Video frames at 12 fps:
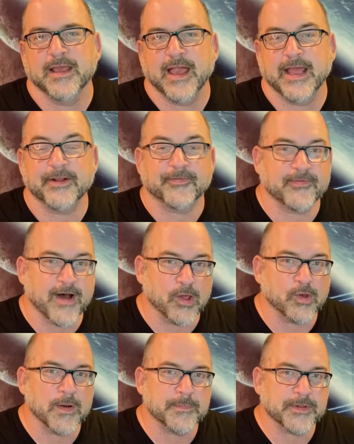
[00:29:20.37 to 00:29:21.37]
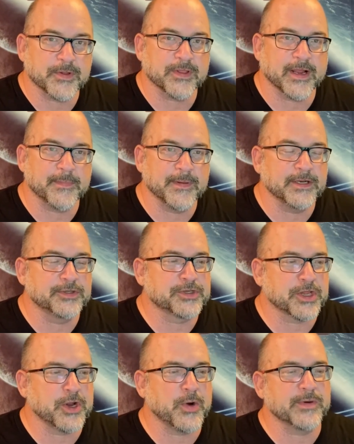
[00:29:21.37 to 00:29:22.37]
Any follow-up that you'd like me to
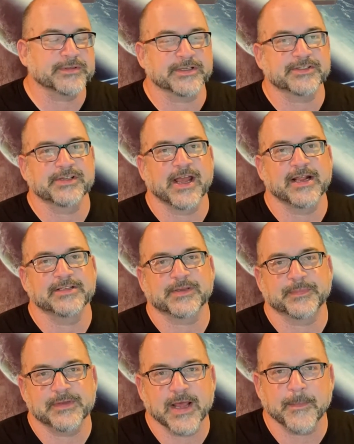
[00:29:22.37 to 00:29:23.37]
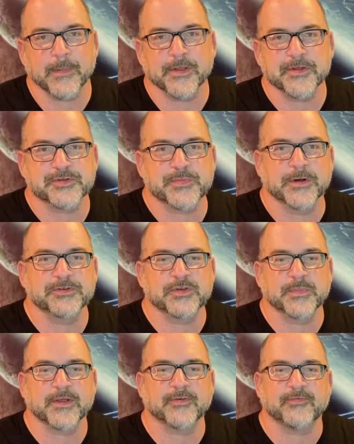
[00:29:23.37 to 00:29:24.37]
do. As I say, in September, there's supposed to
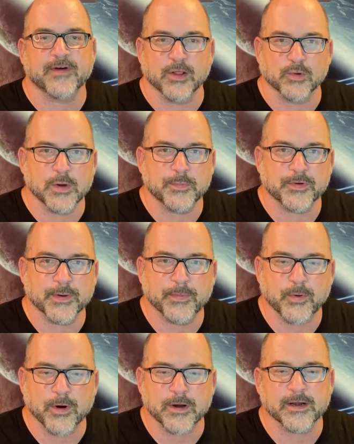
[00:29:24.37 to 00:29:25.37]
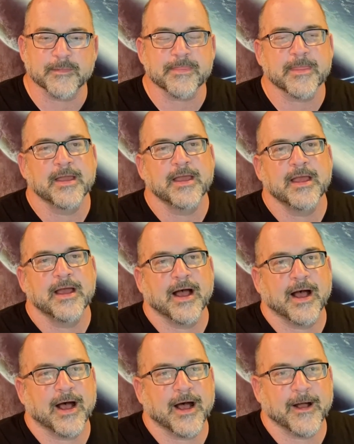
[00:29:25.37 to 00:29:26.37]
be a follow-up report.
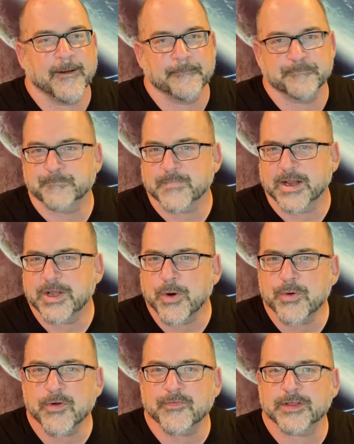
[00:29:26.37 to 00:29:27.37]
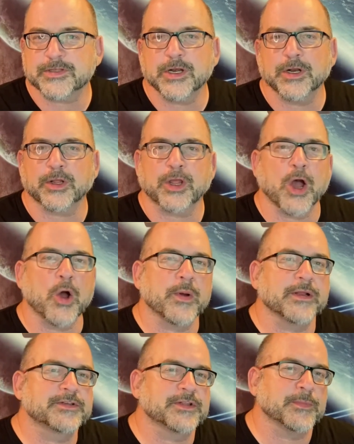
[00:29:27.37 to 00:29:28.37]
I don't know if that's going to go
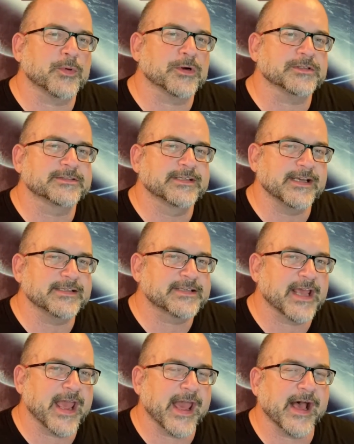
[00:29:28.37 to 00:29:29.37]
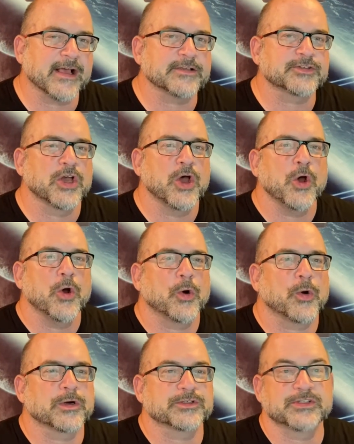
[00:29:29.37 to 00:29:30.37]
into the more details
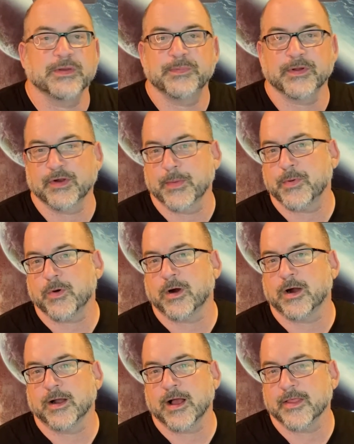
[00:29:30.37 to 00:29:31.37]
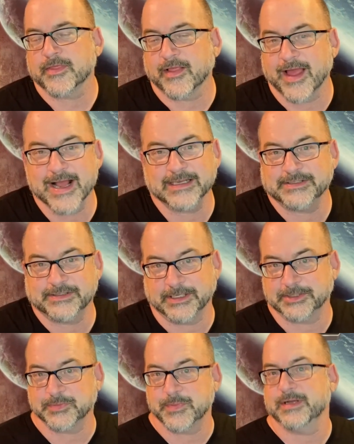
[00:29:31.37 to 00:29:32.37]
or simply report on the last
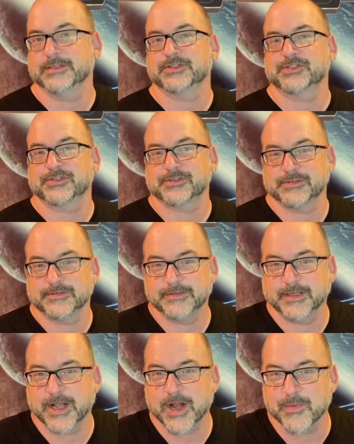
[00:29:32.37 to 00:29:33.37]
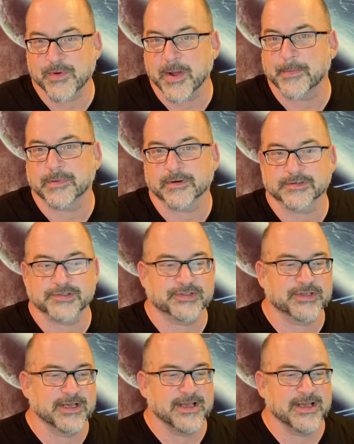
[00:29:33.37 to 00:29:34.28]
6 months, numbers.